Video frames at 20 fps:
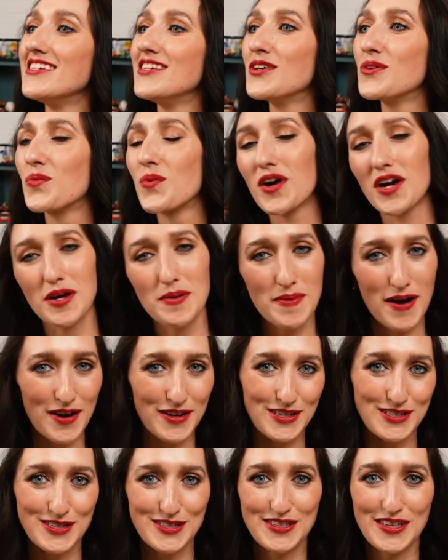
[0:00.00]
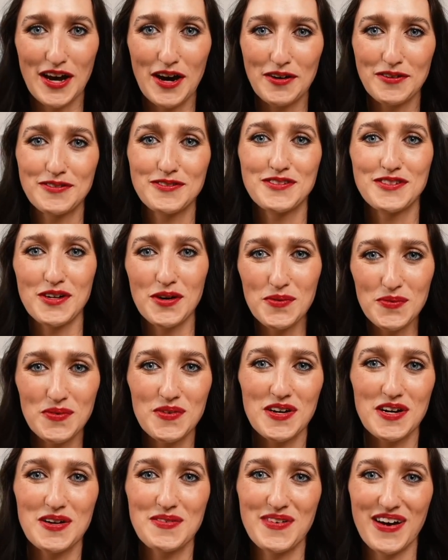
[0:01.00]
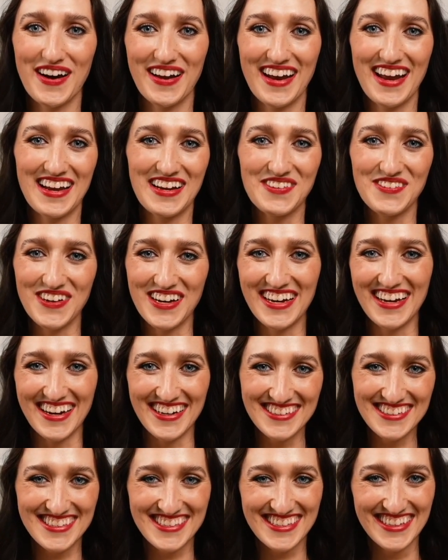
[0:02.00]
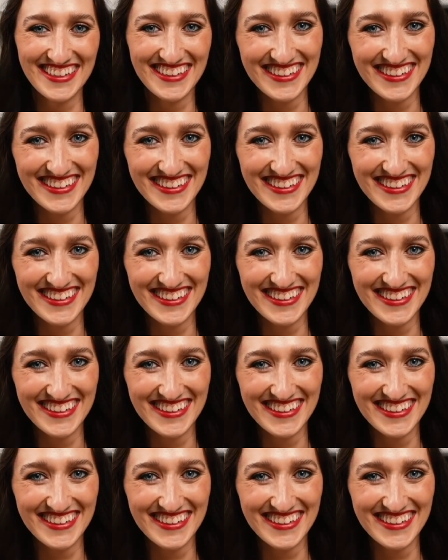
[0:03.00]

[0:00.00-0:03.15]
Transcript: Worry about yourself. Don't worry about anyone else.